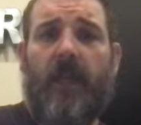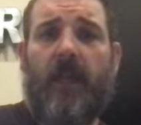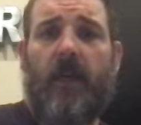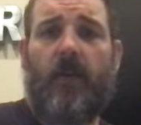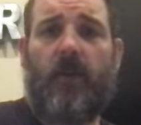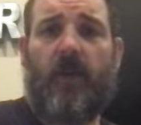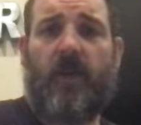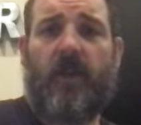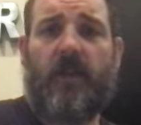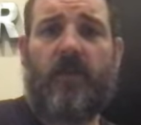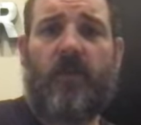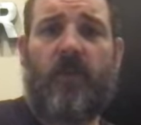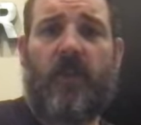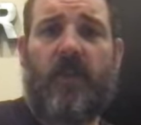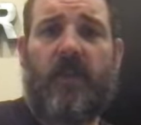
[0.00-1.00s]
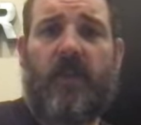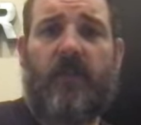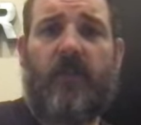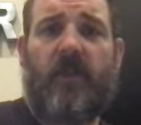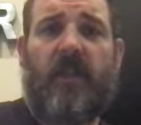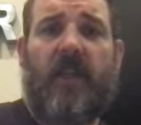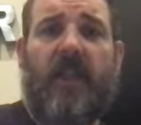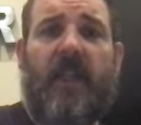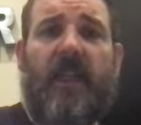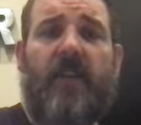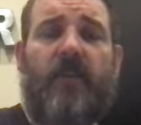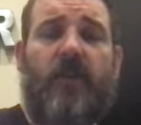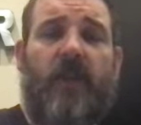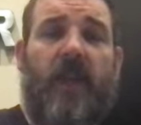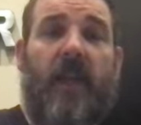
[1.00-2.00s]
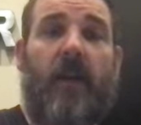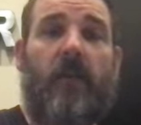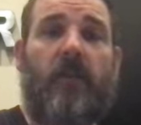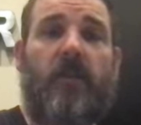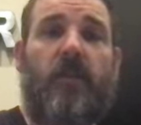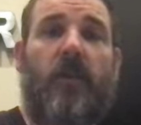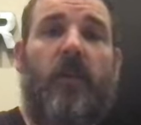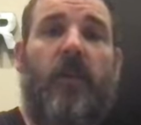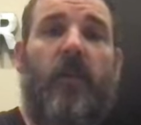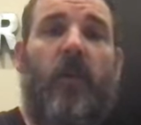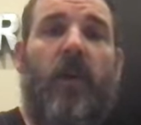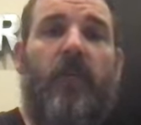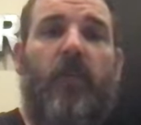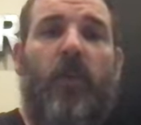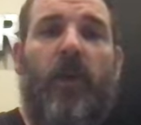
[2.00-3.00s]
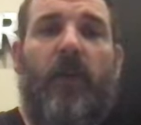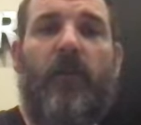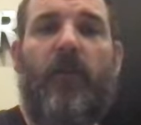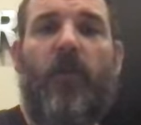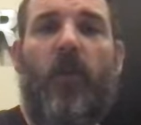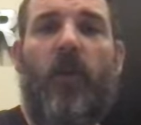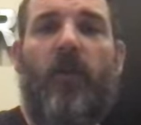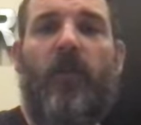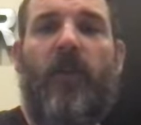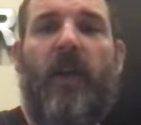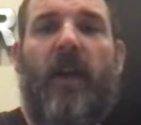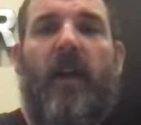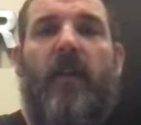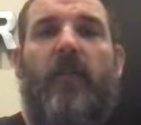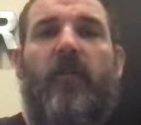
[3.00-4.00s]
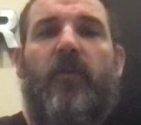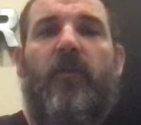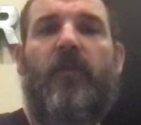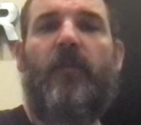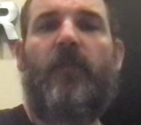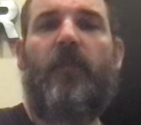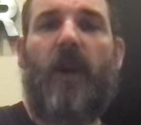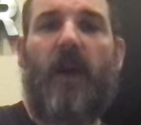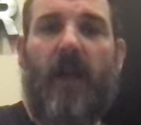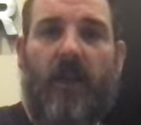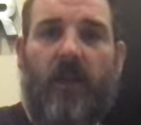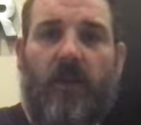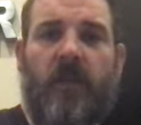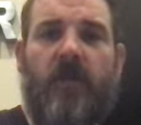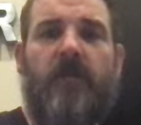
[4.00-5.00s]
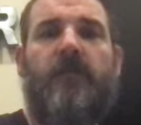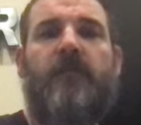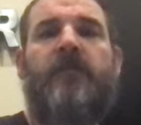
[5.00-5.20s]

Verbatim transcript: Uh, but it doesn't really seem to take that into account. So, we went 1.45 miles